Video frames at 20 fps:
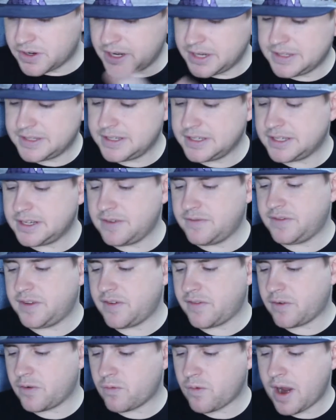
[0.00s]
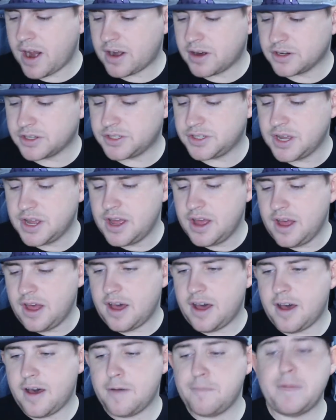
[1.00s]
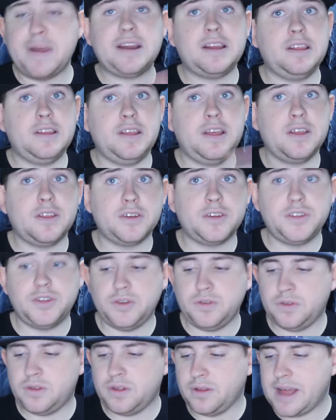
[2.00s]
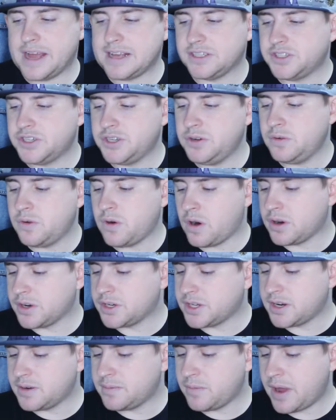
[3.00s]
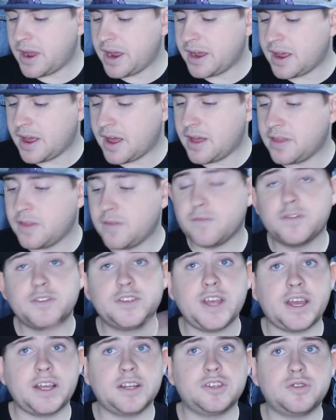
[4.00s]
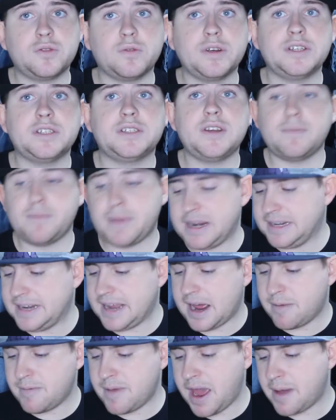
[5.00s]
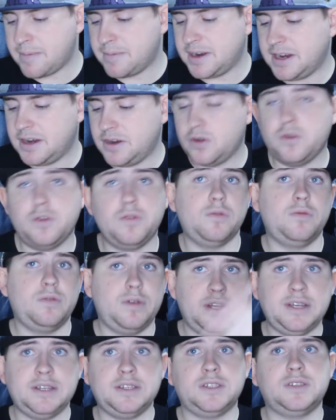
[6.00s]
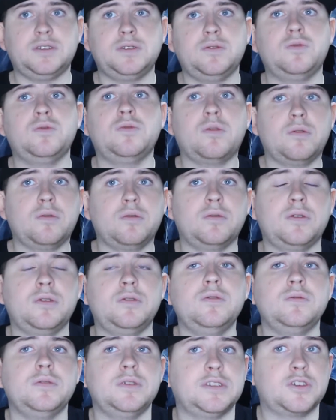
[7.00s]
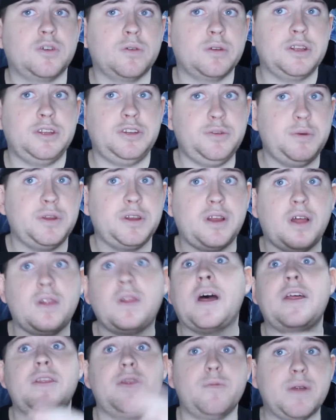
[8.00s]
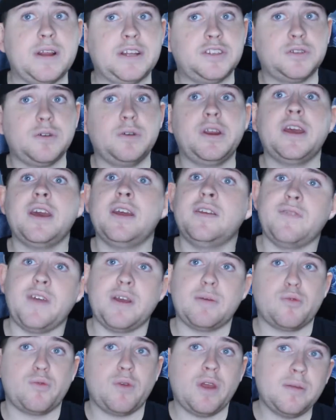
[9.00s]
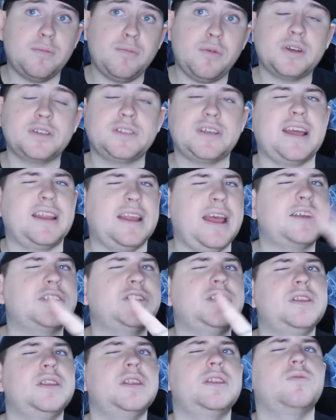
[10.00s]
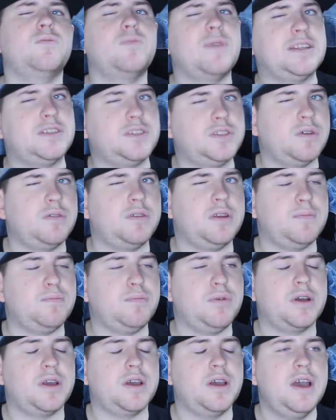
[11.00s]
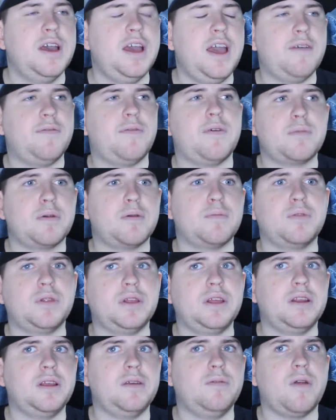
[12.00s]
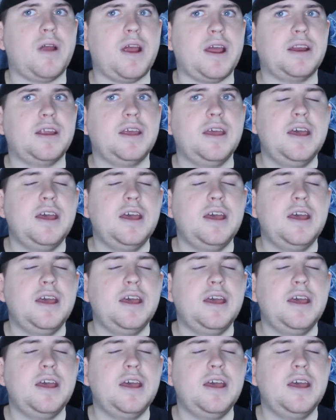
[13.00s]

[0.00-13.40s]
consistent of different writers. Mainly the other two, the last two, are done by, the second story is done by Dan Abnett, who is currently doing a lot of the Red Sonja and Vampirella books. I actually think the Red Sonja book, if I'm completely right.